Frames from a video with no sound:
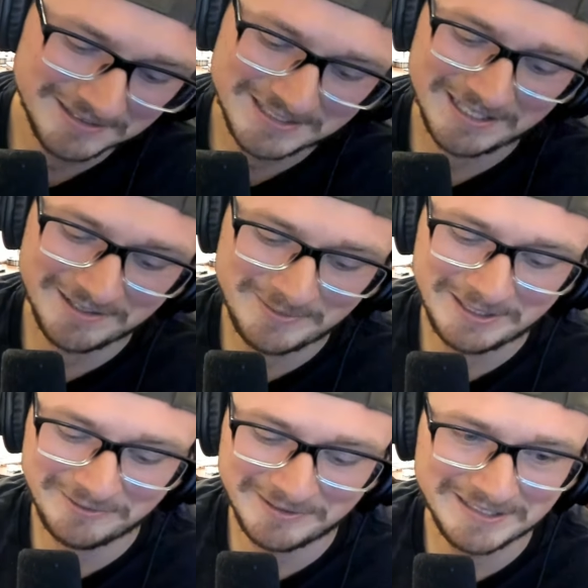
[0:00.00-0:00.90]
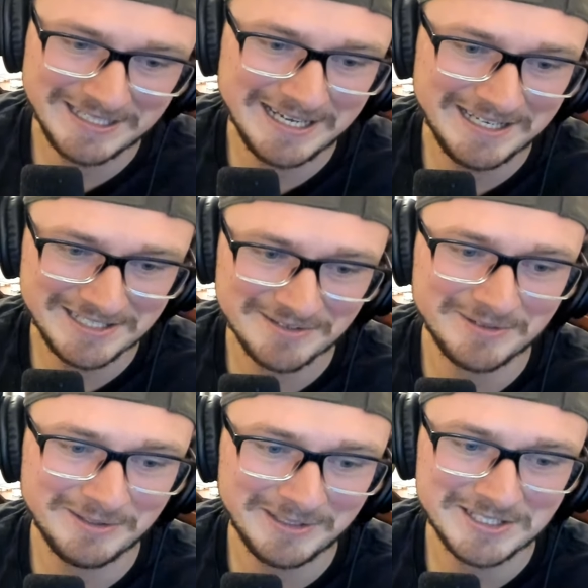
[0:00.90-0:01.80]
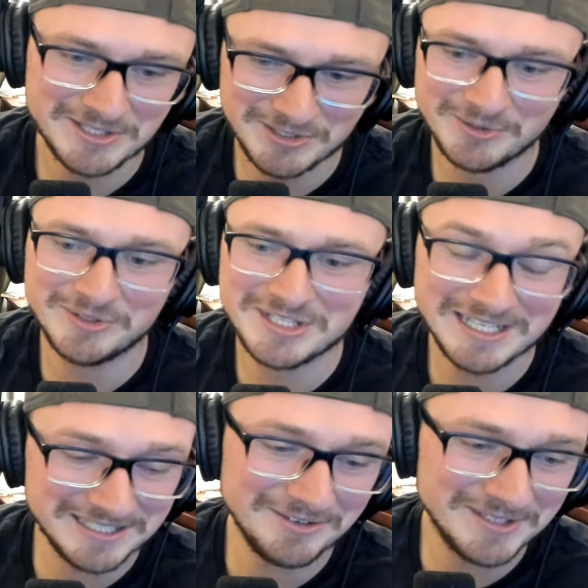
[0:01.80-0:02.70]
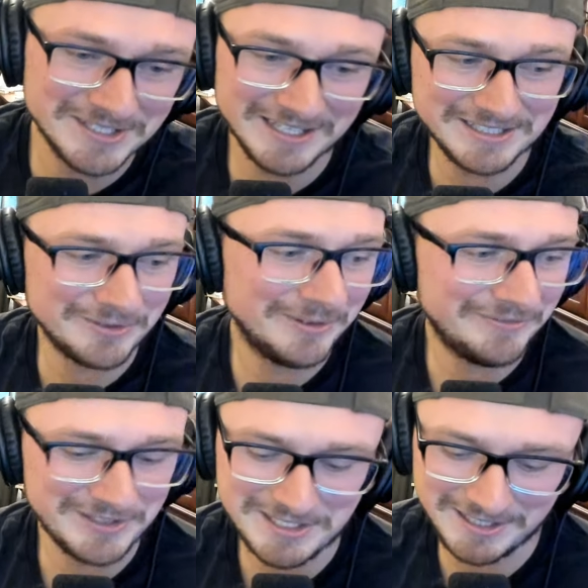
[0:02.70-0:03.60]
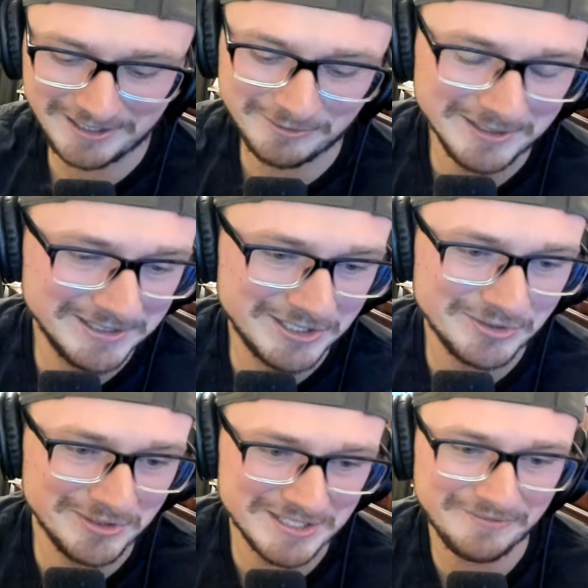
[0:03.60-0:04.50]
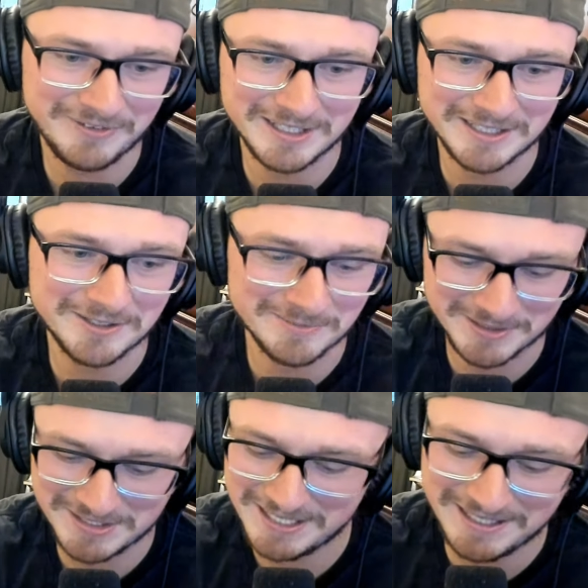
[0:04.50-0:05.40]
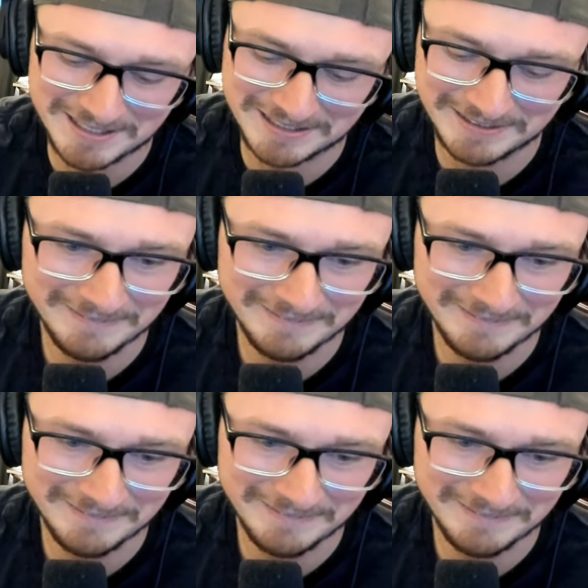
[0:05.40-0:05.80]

Tell a man run that. Something about his jewels. That's a reference to like Run the Jewels, I feel like, almost. Hang on.